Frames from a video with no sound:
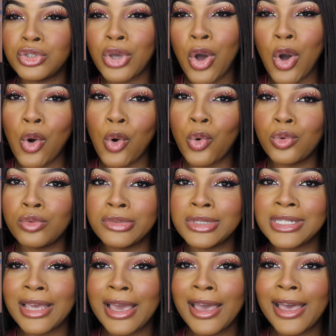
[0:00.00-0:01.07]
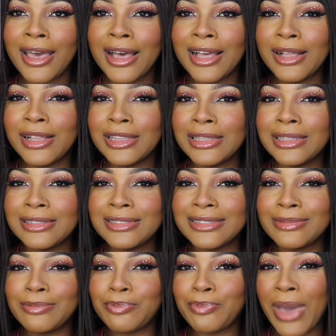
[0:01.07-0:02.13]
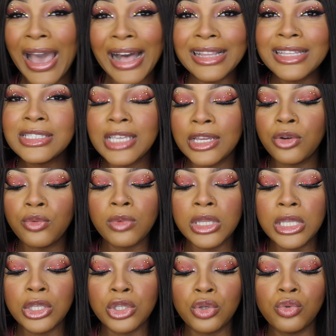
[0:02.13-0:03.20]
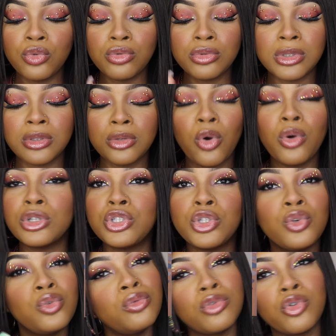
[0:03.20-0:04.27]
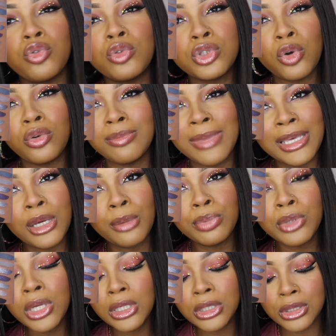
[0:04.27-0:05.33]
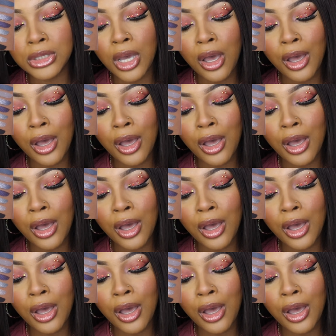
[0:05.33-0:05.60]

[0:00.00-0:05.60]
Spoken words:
toned palettes. I don't really use or do cool tone makeup looks.